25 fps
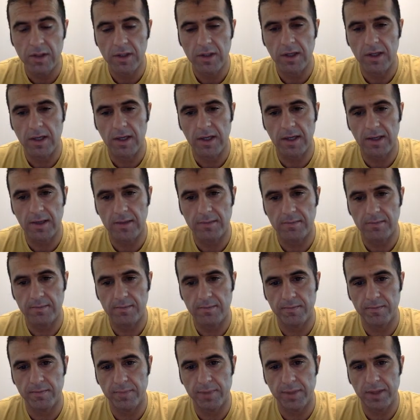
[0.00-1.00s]
um,
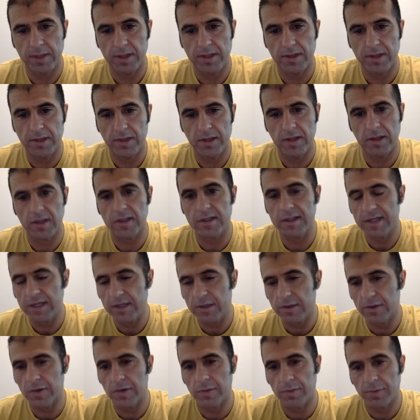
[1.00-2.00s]
but a
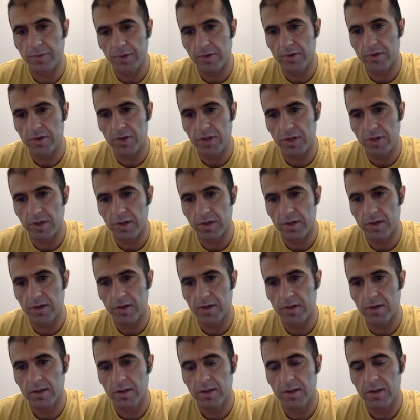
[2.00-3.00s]
cleaner approach here
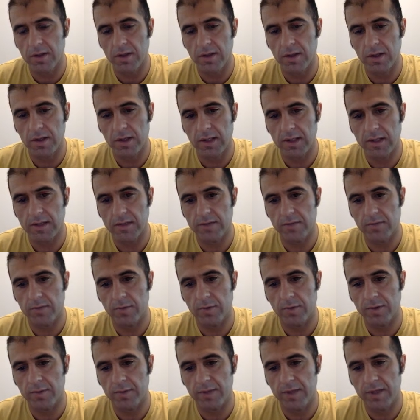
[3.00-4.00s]
uh,
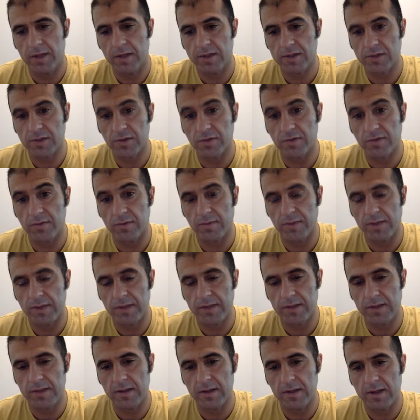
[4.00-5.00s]
would be a sort of a,
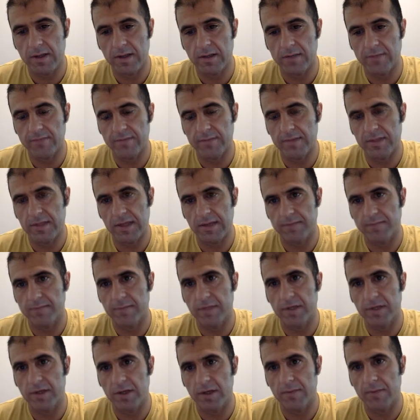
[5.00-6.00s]
a yeah,
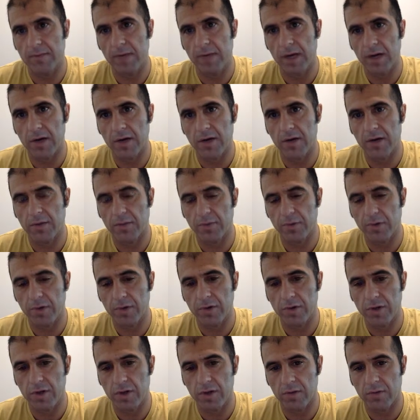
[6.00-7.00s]
a, a, modern
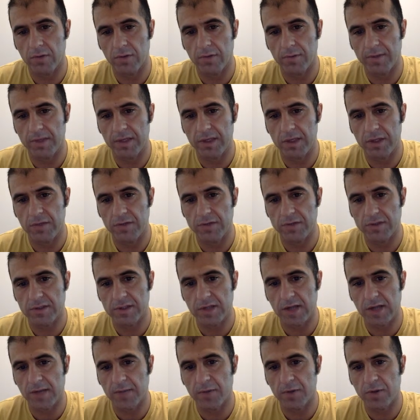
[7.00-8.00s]
approach here would be to use this
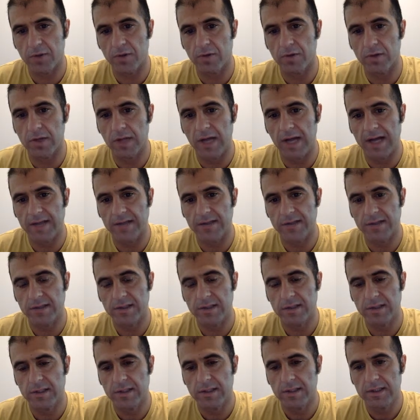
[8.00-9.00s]
optional class.
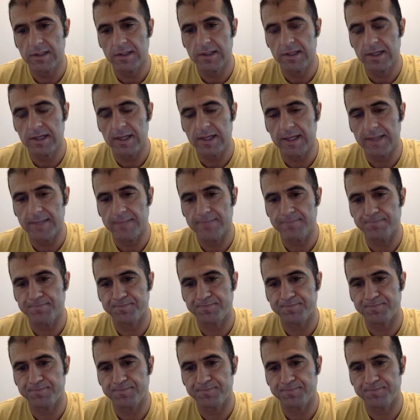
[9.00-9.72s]
Um,